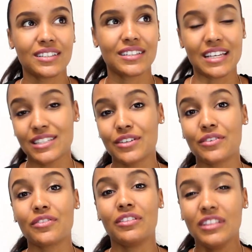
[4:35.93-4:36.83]
That's
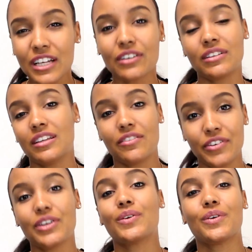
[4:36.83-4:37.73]
literally the
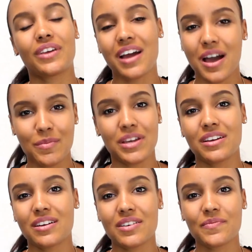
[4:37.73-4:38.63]
vehicle that got me
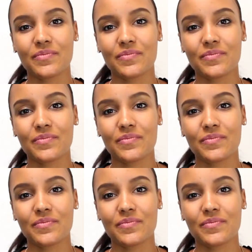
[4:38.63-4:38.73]
here.